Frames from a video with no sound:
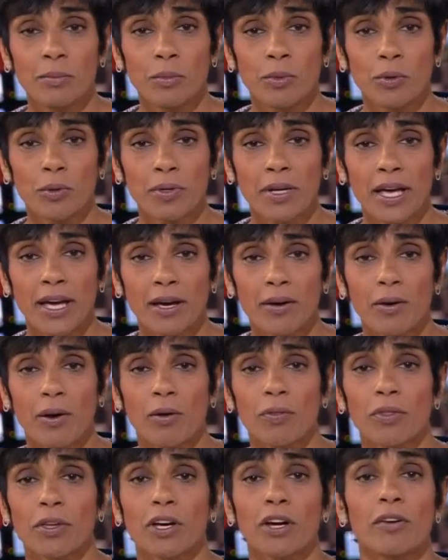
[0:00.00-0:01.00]
More now
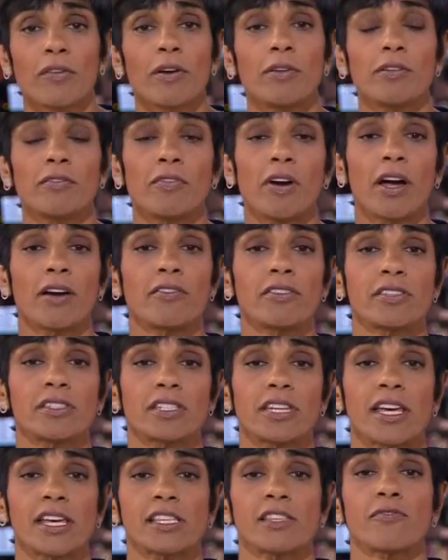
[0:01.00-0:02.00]
on the
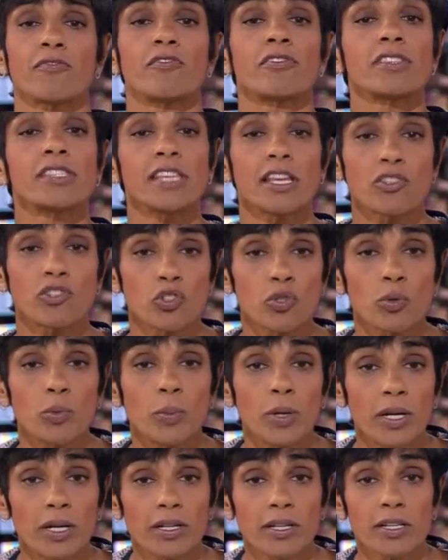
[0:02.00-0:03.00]
coronavirus tests for essential
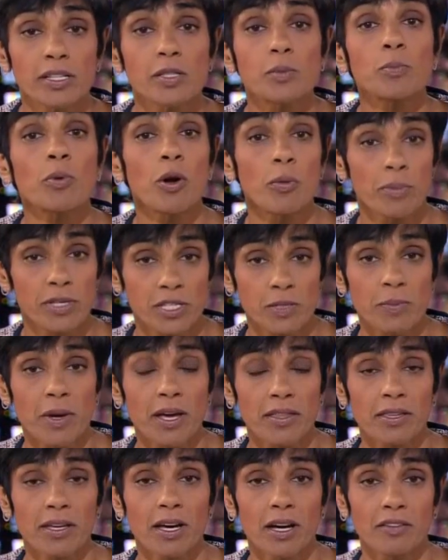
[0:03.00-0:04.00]
workers promised
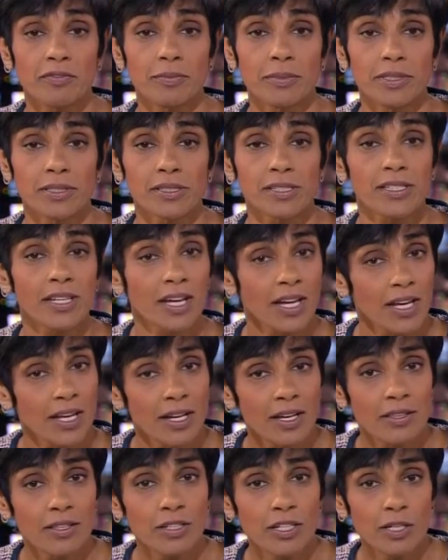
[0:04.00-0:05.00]
by the government.
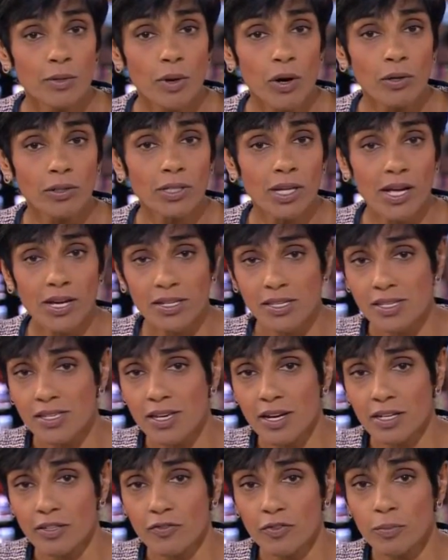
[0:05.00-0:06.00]
The new online
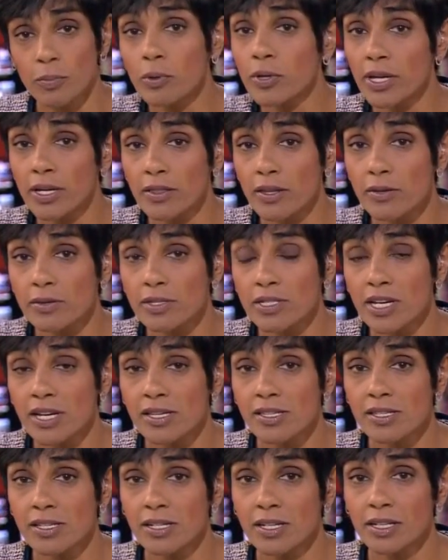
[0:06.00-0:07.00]
site for booking those
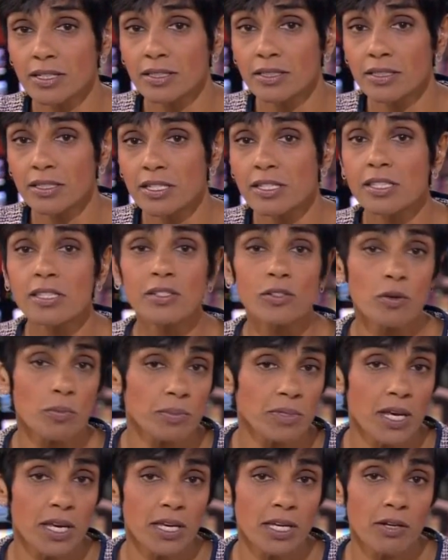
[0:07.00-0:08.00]
tests in England has
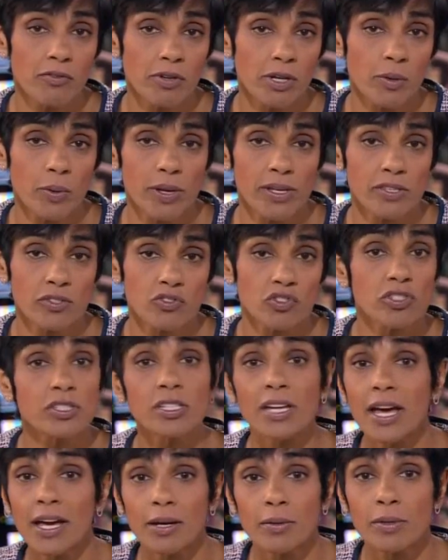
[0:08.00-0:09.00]
stopped taking requests
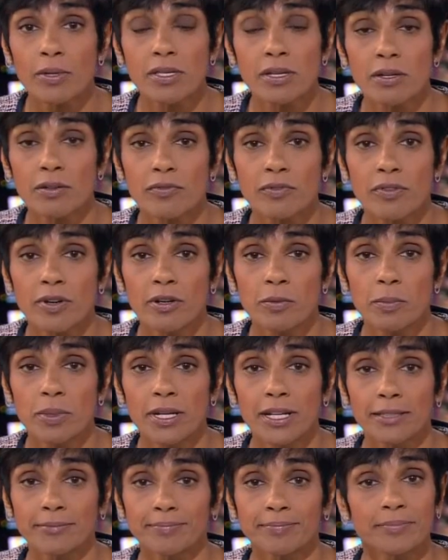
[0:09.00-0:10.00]
just hours after
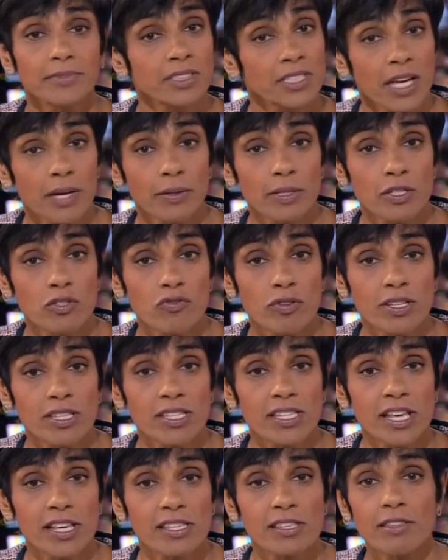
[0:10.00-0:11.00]
opening. Downing Street
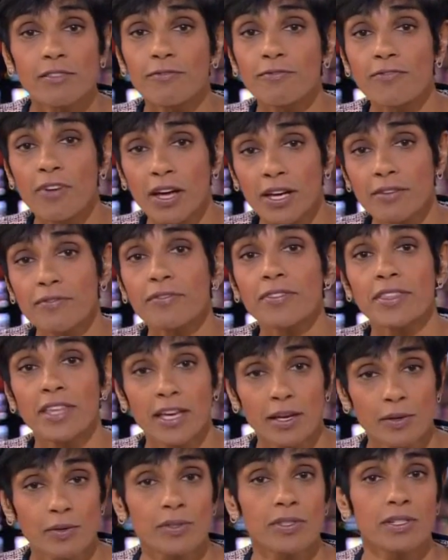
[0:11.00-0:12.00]
says the
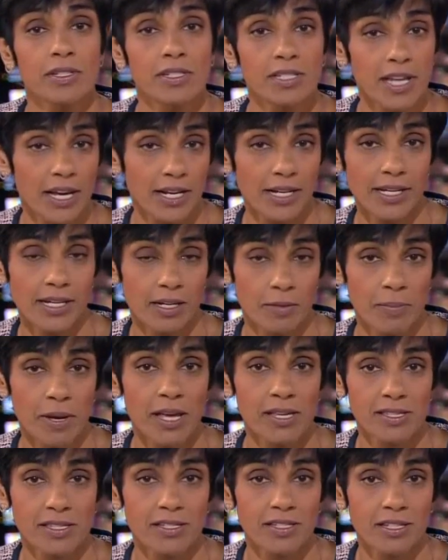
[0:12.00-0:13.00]
5,000 daily
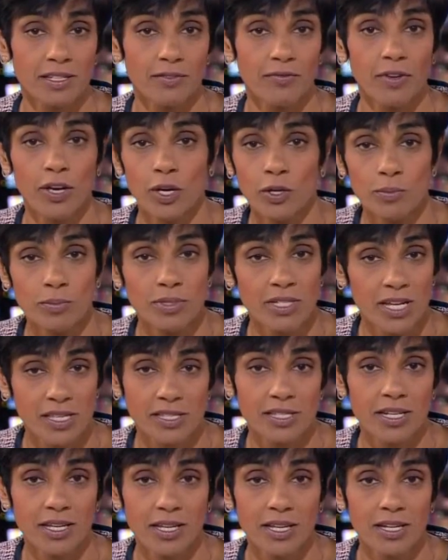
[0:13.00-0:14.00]
capacity for home
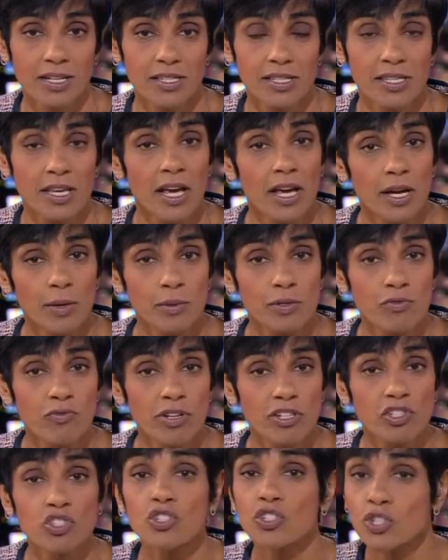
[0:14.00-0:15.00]
testing kits was
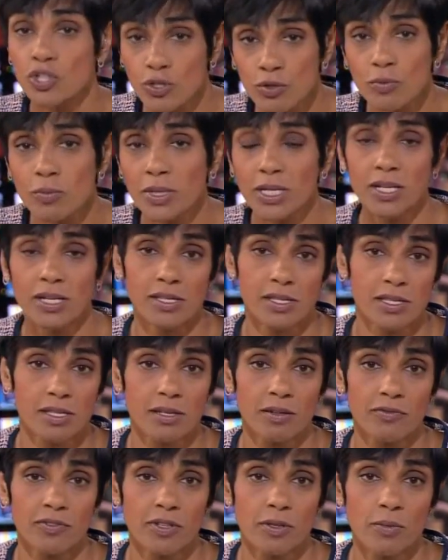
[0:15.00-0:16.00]
reached 2 minutes
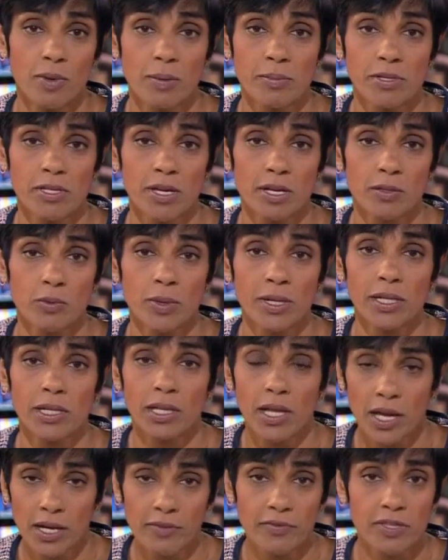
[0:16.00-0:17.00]
after the website went
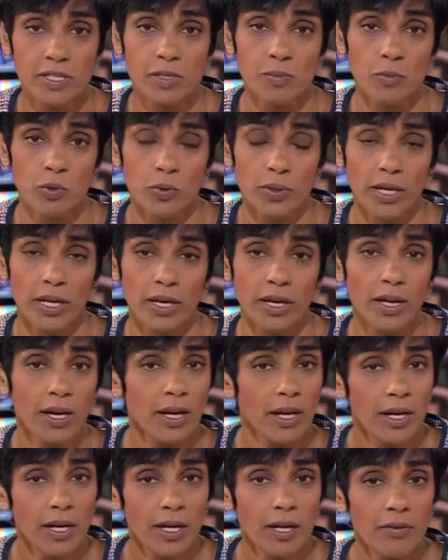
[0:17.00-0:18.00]
live this morning.
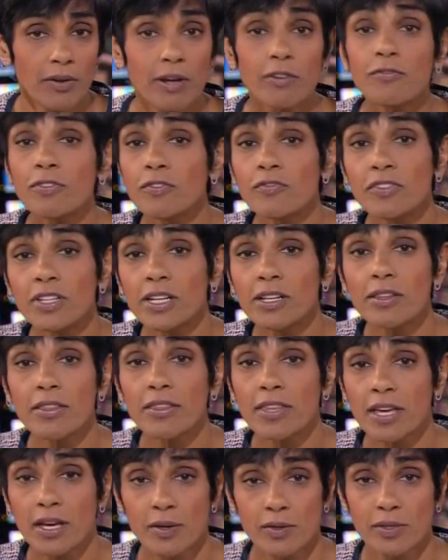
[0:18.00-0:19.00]
Around
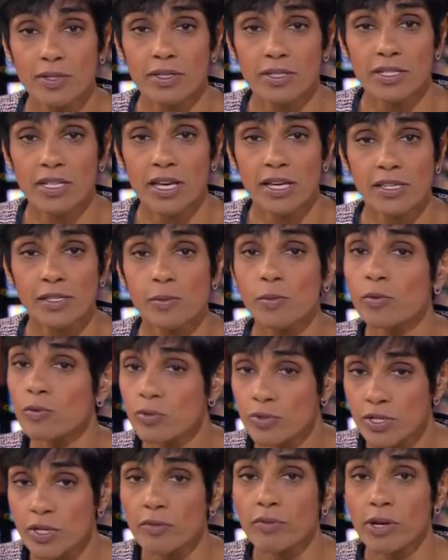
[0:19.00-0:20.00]
15,000 tests were
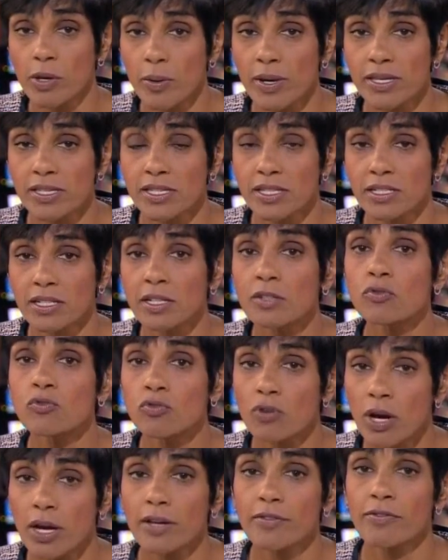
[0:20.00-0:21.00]
also requested at
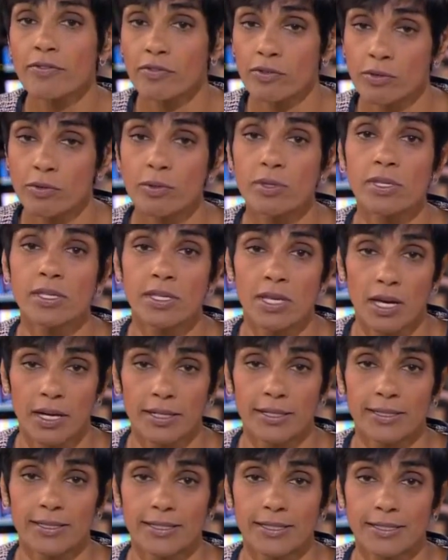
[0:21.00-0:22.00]
drive-through
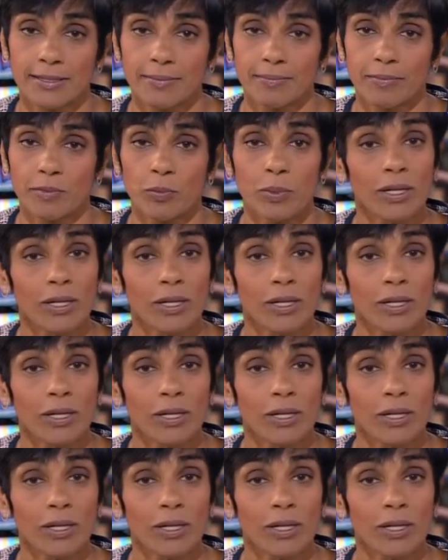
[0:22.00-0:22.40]
sites.